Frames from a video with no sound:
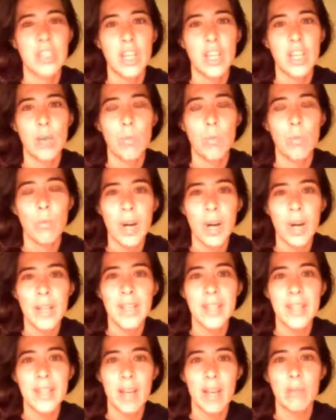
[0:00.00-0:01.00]
want to
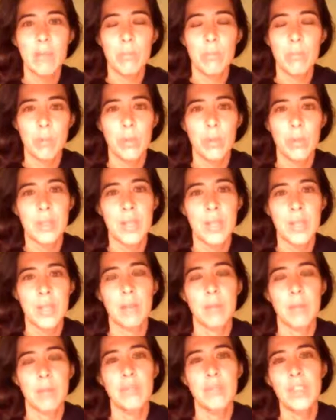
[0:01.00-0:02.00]
get more time, you
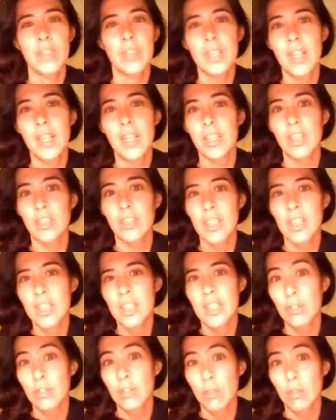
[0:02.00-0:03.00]
feel like your kids are
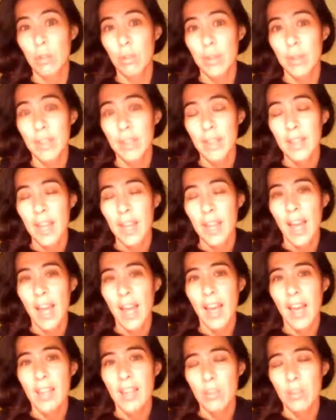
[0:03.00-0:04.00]
growing and
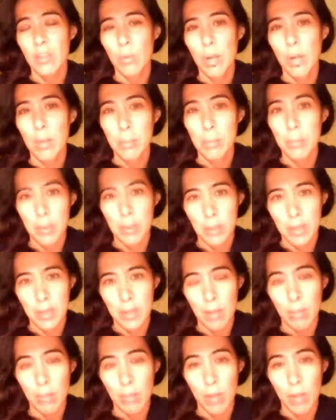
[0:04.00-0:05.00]
you want to be with them
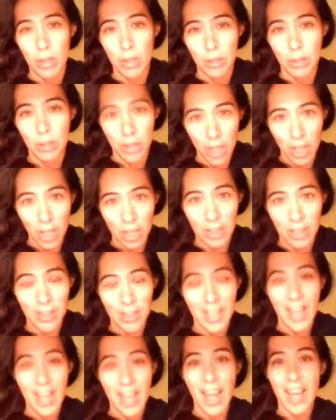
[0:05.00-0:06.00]
while they're young,
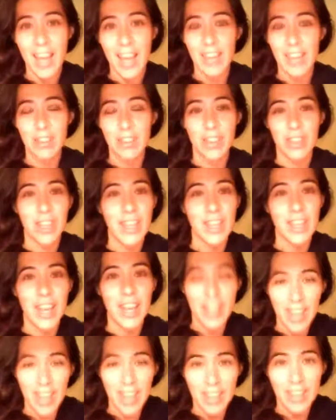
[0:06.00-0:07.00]
and you're like, I
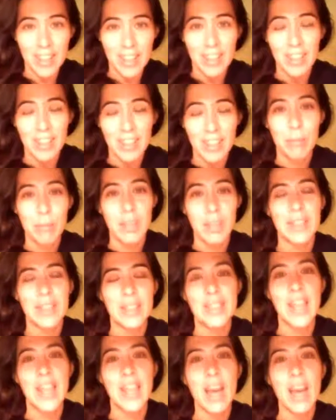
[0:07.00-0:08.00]
gotta make this
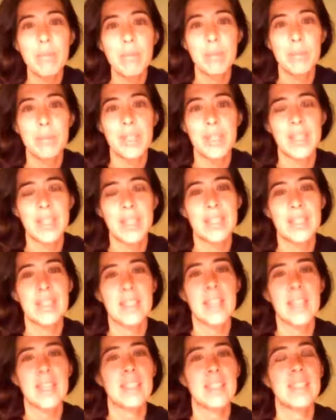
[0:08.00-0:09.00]
happen because
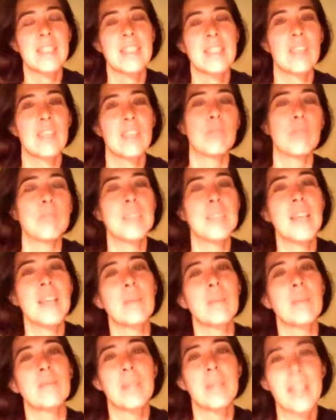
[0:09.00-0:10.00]
this is the only time in
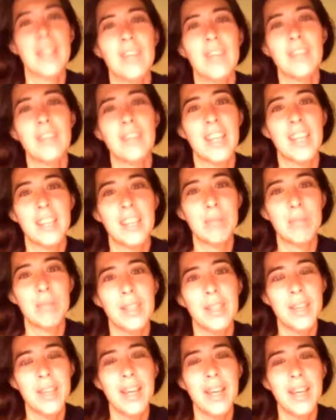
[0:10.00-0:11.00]
my life that I can be
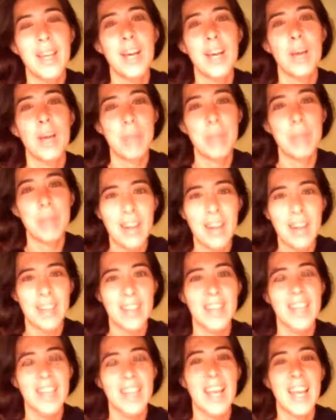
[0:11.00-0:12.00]
a parent,
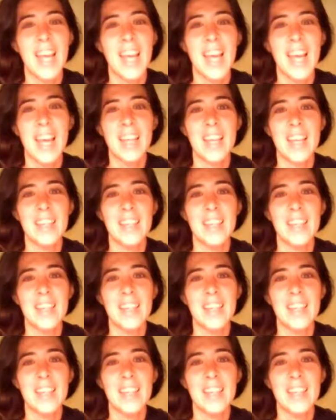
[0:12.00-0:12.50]
and